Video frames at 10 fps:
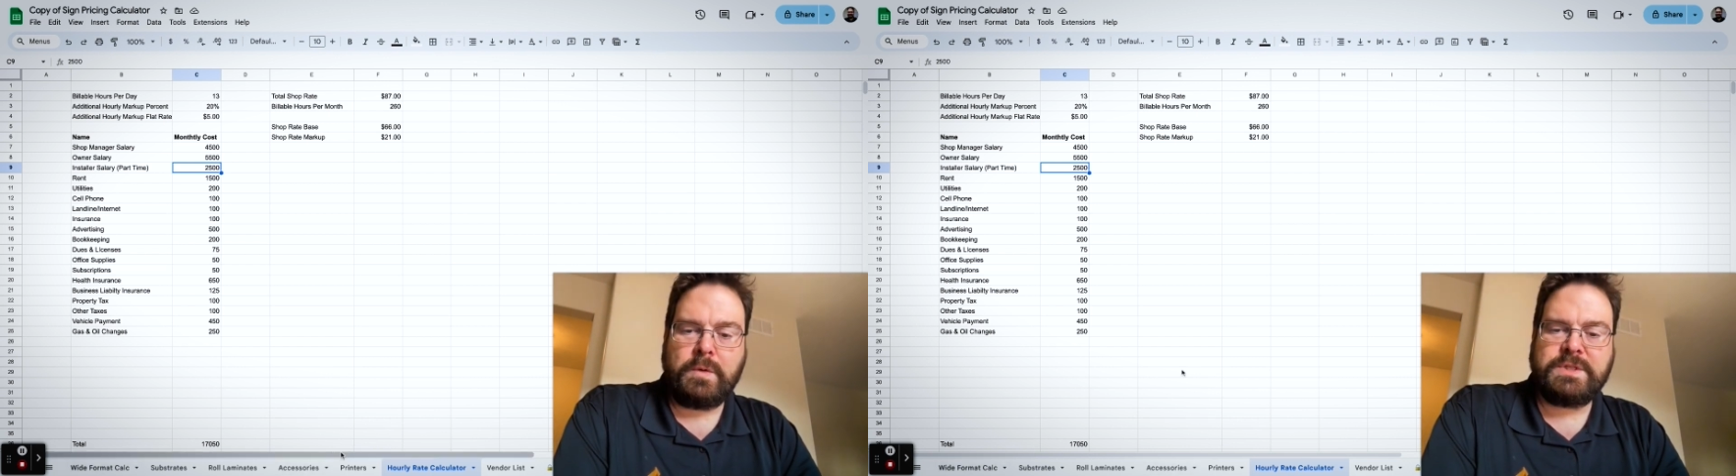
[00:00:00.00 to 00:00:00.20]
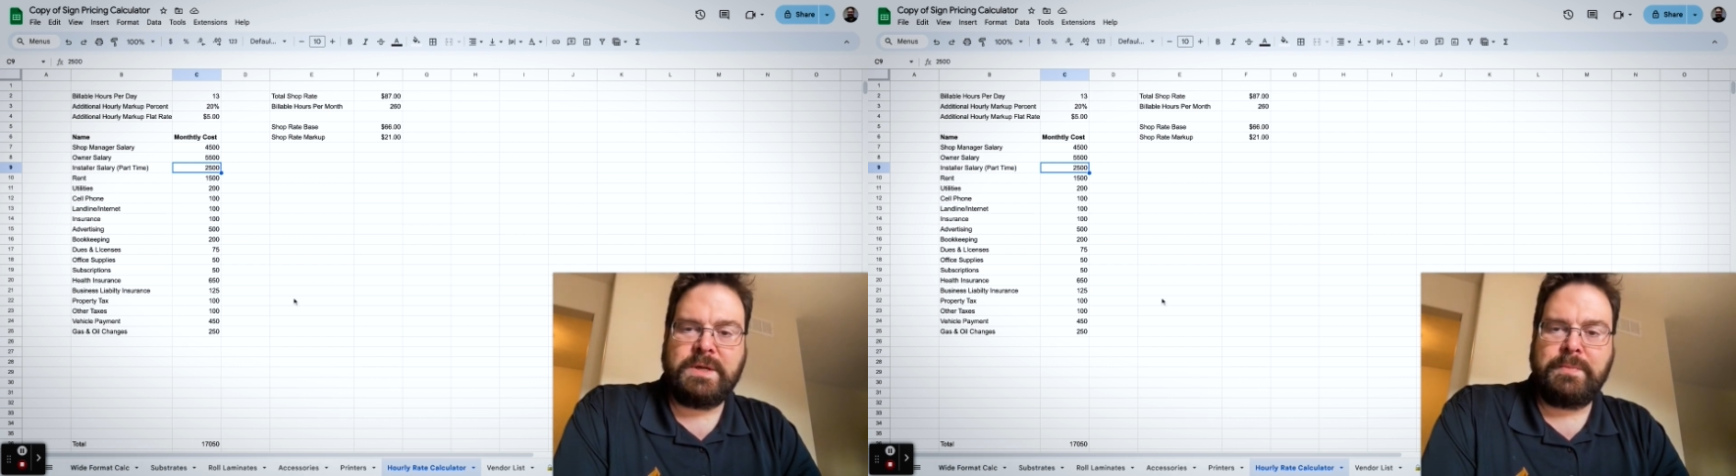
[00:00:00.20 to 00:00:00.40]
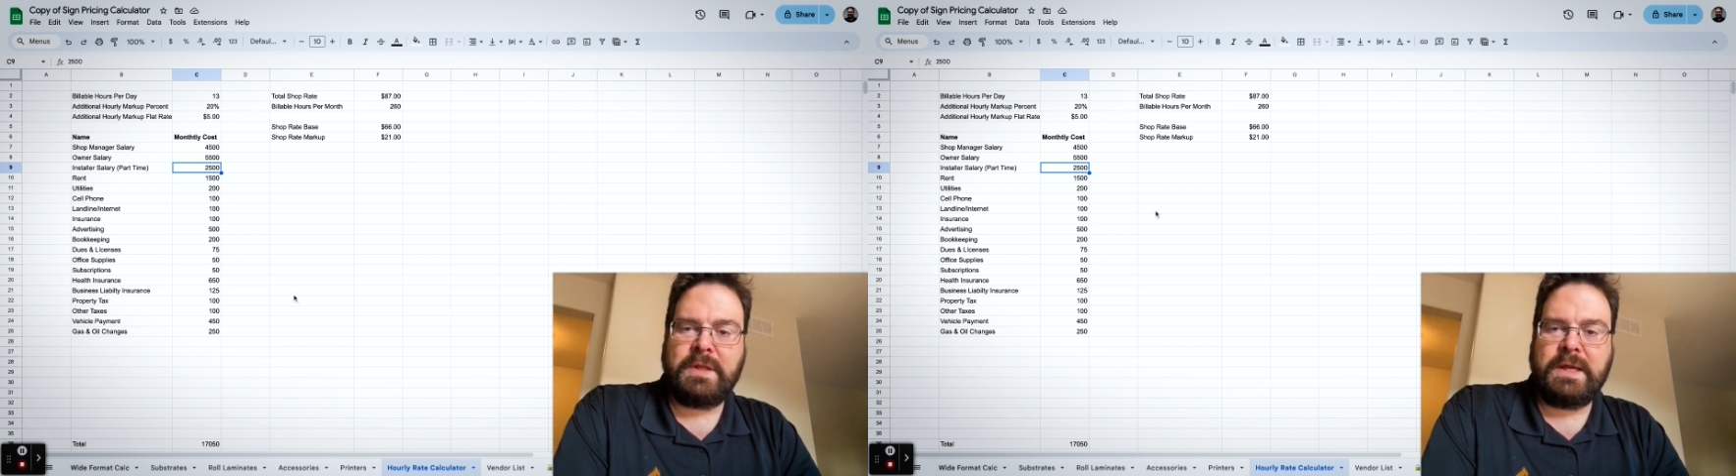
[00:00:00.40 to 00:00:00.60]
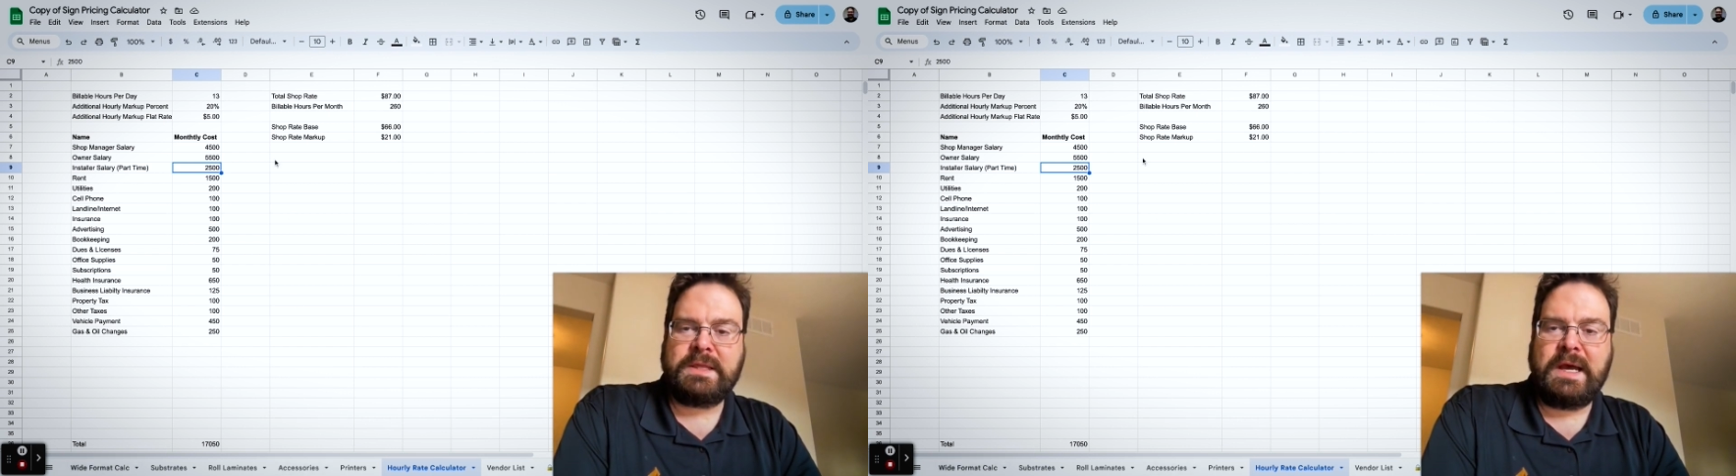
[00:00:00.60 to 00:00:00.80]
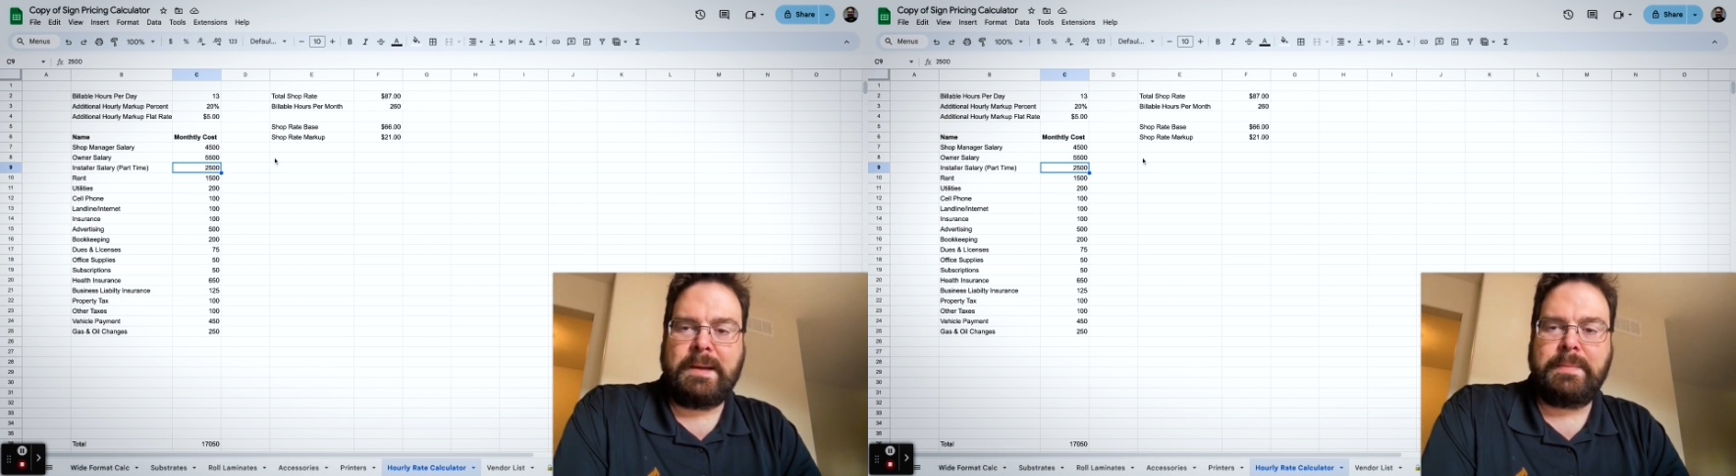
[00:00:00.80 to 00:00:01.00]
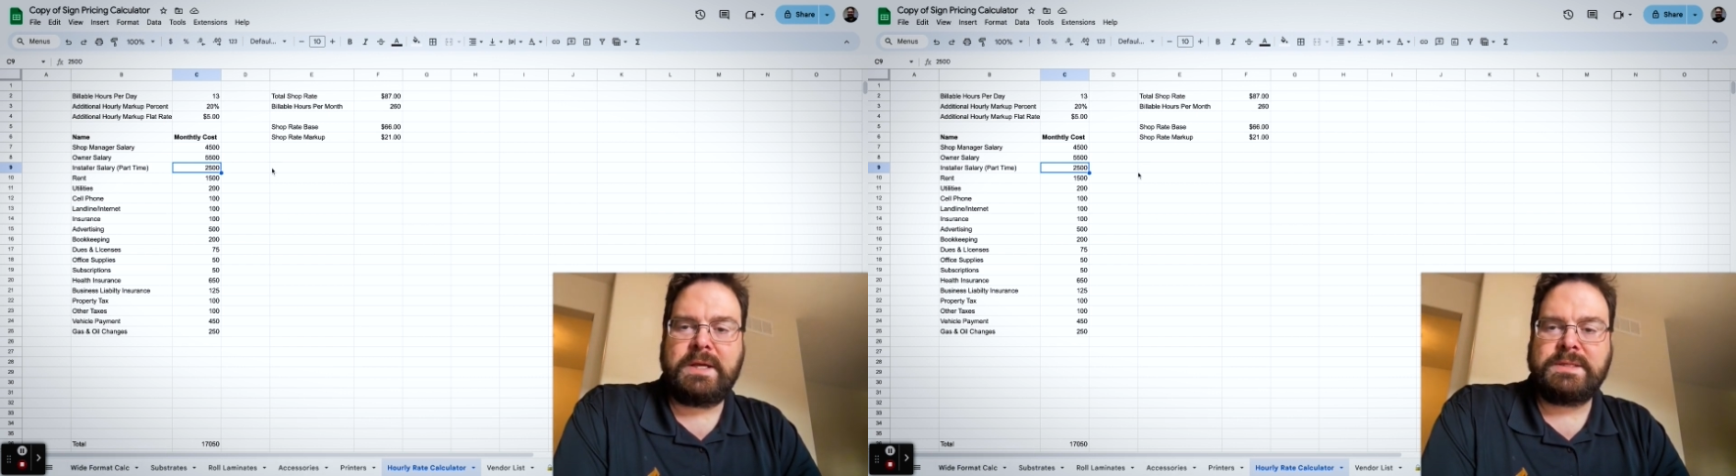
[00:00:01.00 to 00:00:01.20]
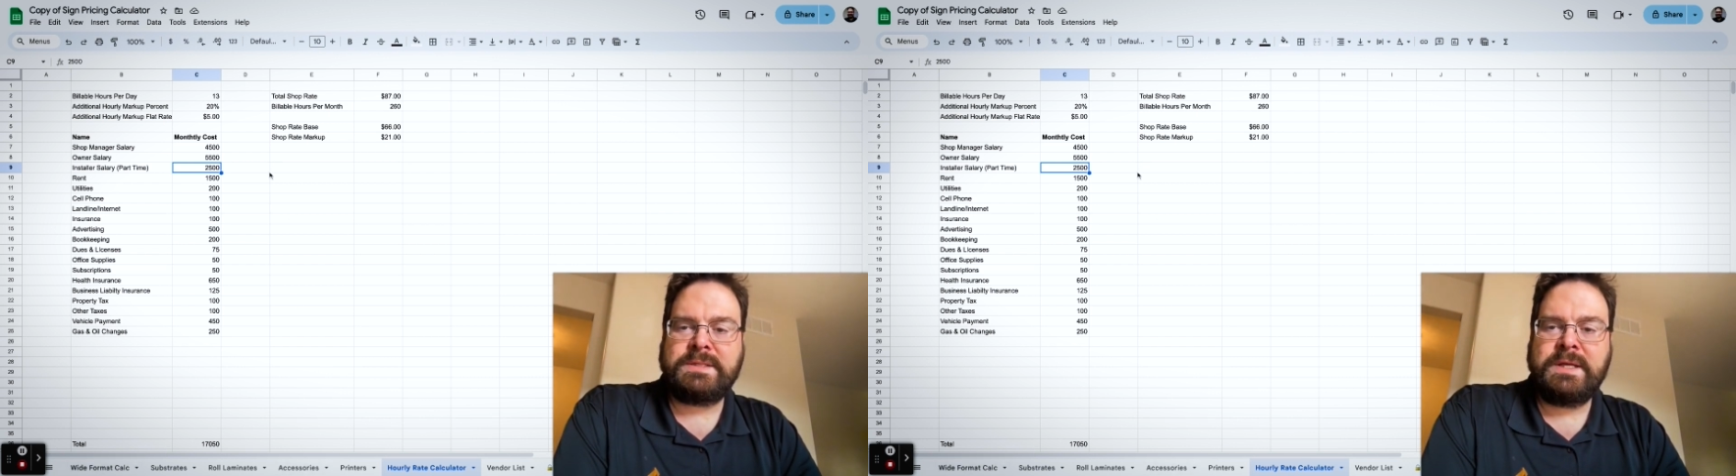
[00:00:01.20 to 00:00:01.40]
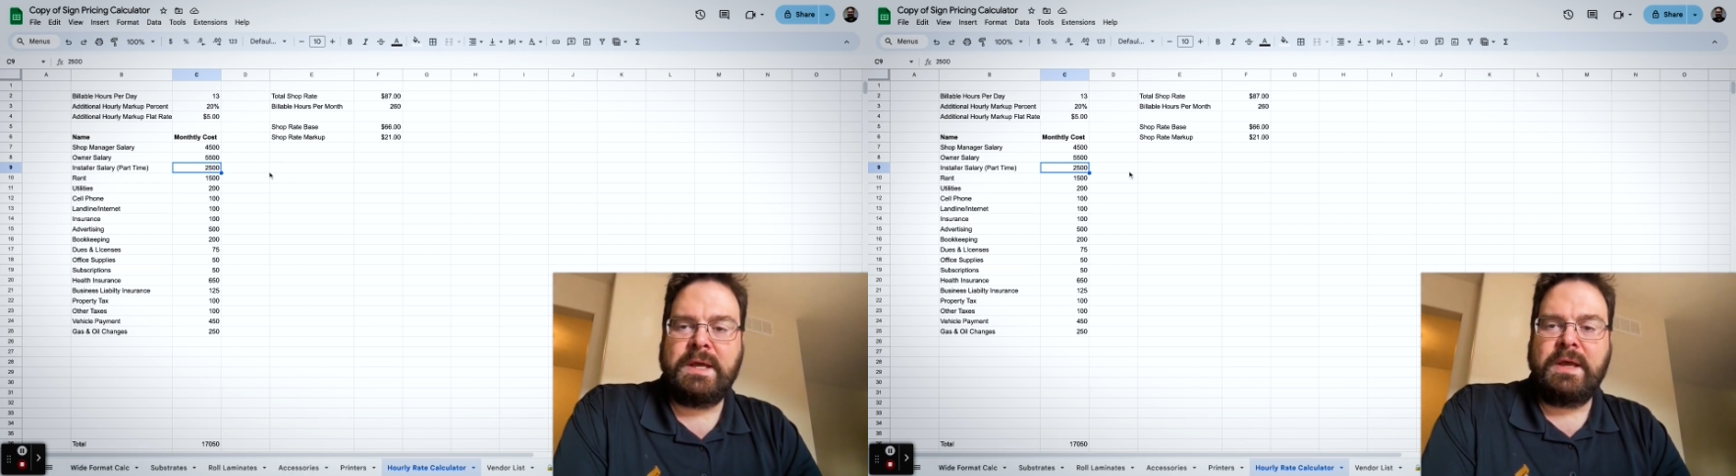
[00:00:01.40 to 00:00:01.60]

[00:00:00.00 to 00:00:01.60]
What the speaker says: or something like that because